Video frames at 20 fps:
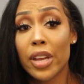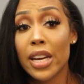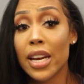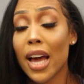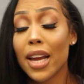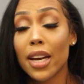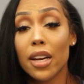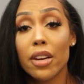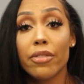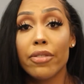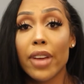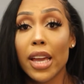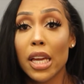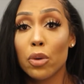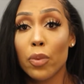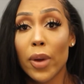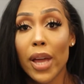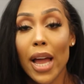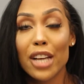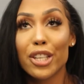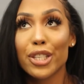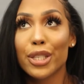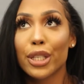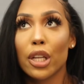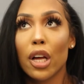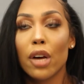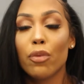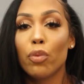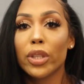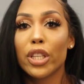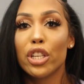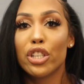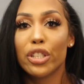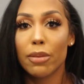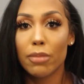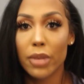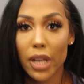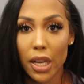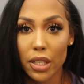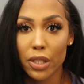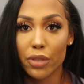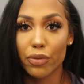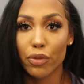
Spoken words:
not in a vain way, I just love what the gym does